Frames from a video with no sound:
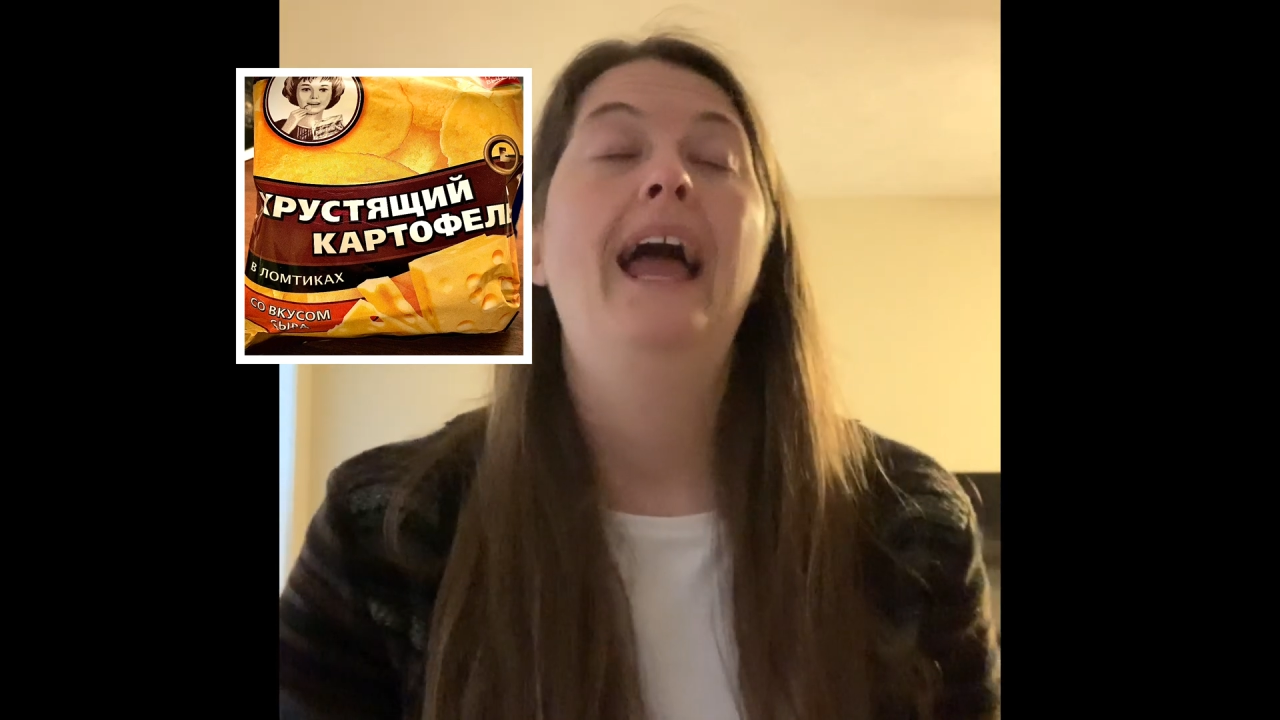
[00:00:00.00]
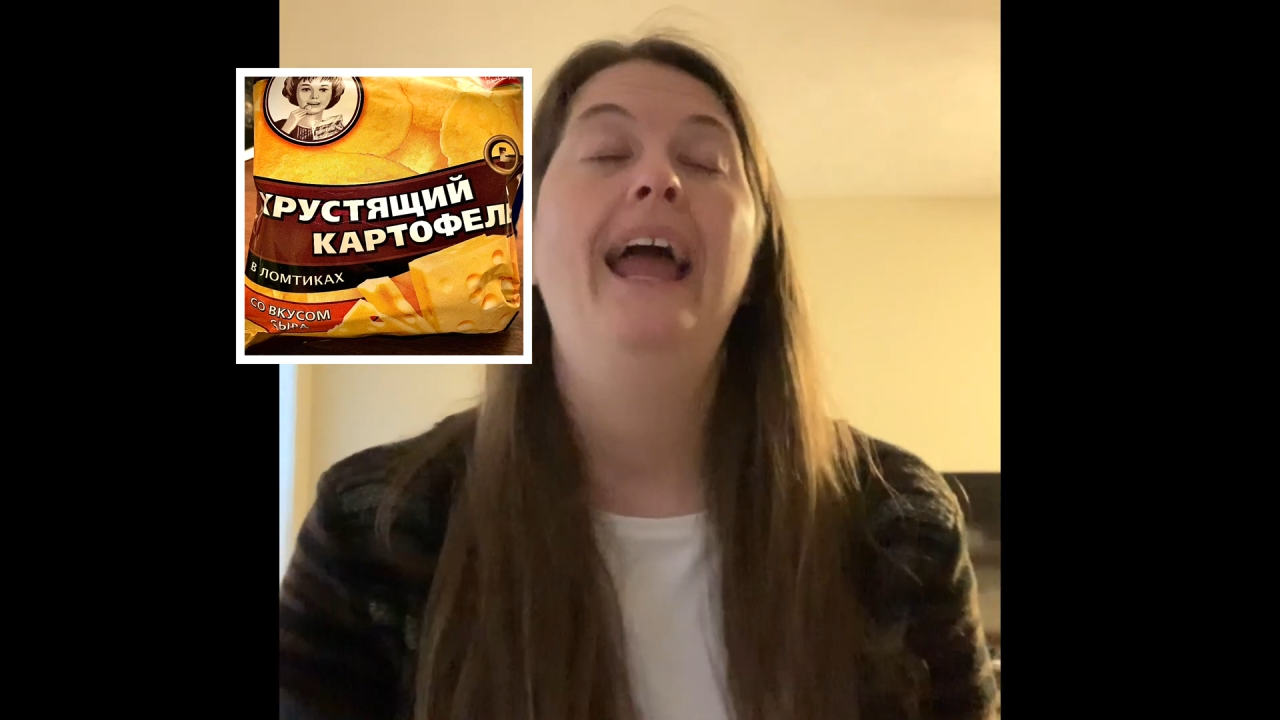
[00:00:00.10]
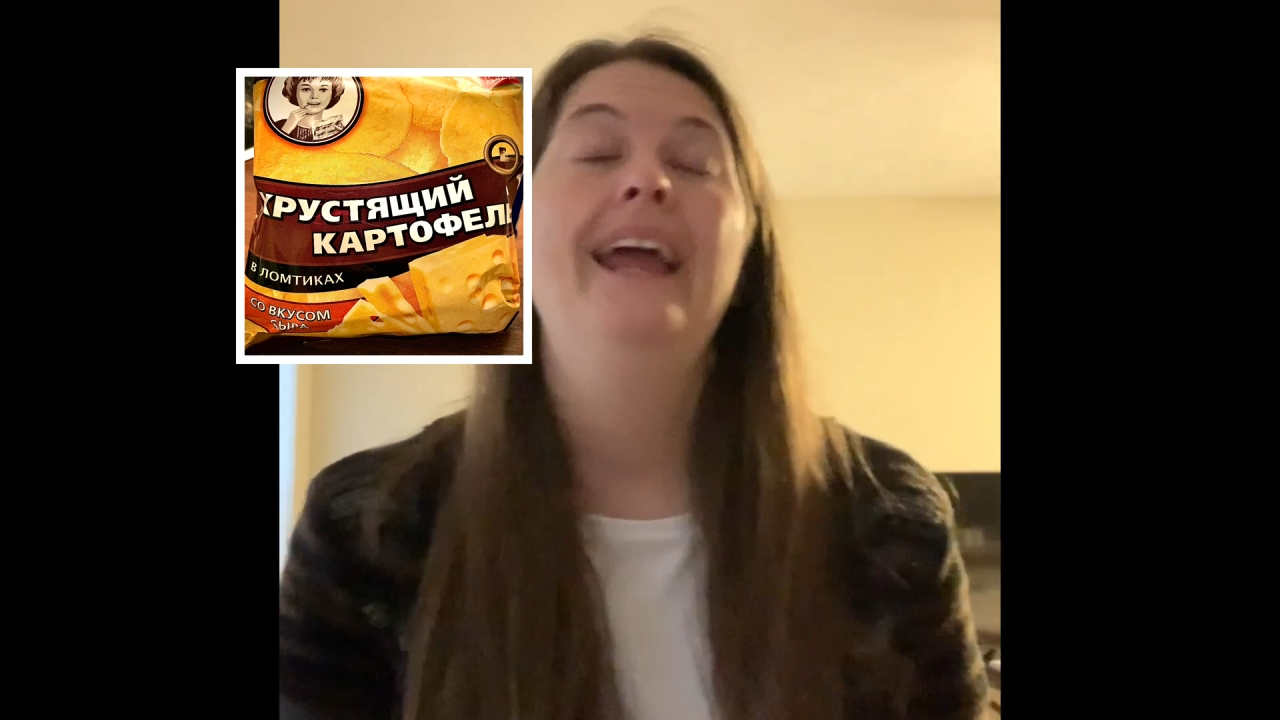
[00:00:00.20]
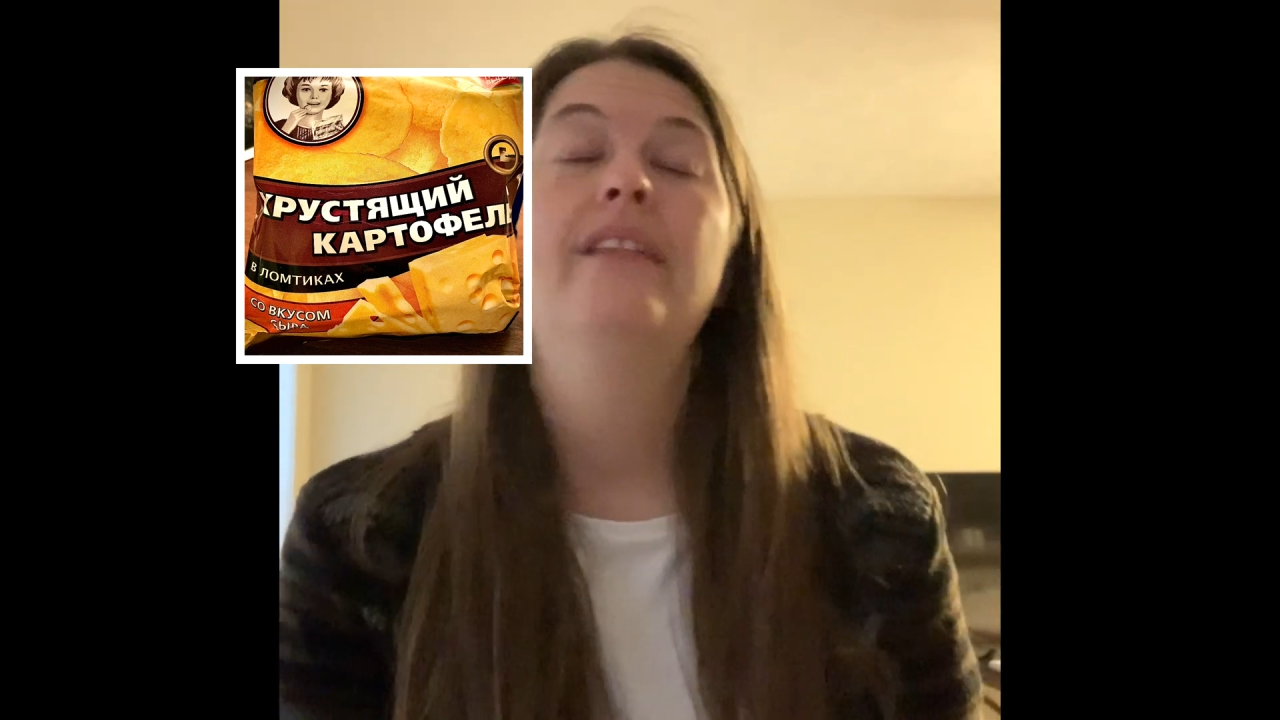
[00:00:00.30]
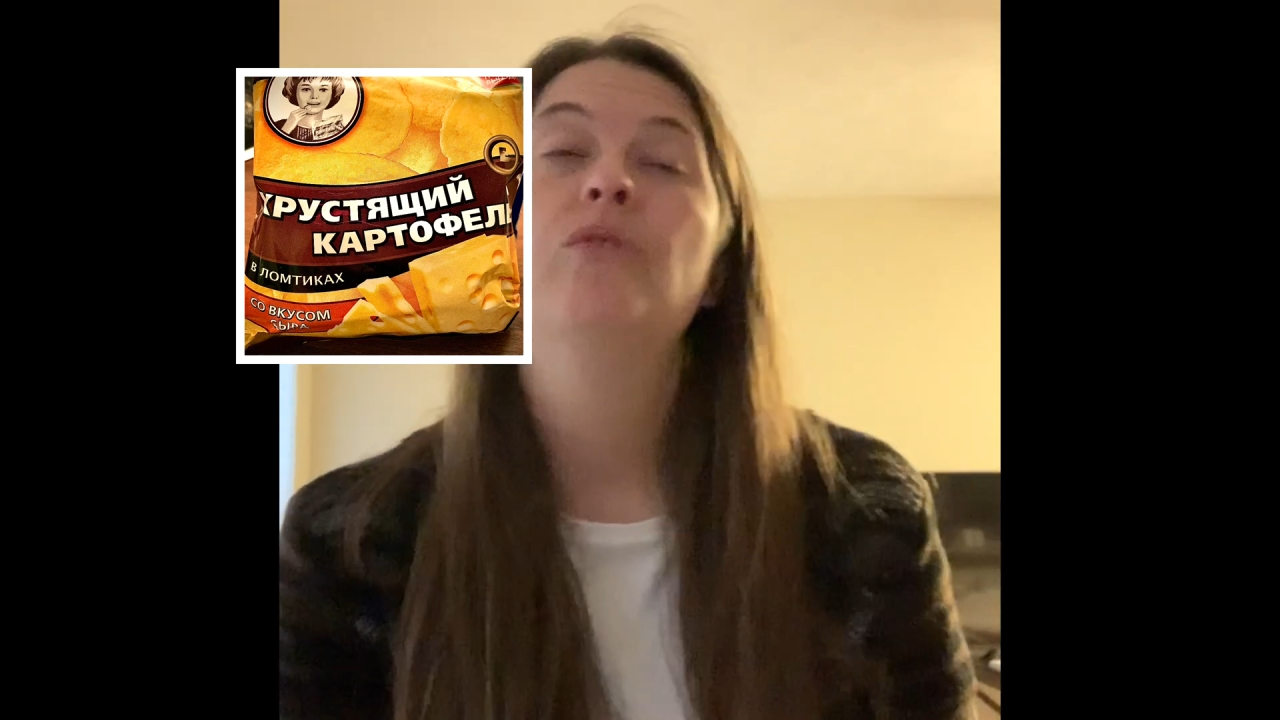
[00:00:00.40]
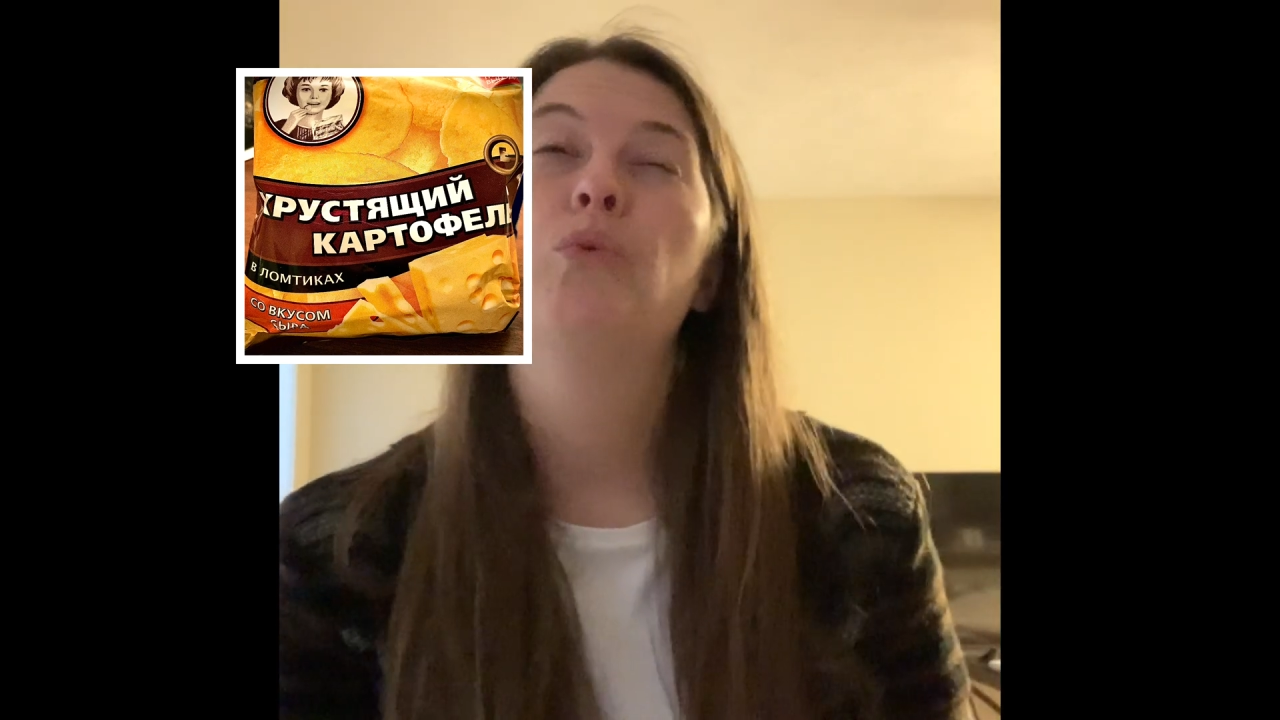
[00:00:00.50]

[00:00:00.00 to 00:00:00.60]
And the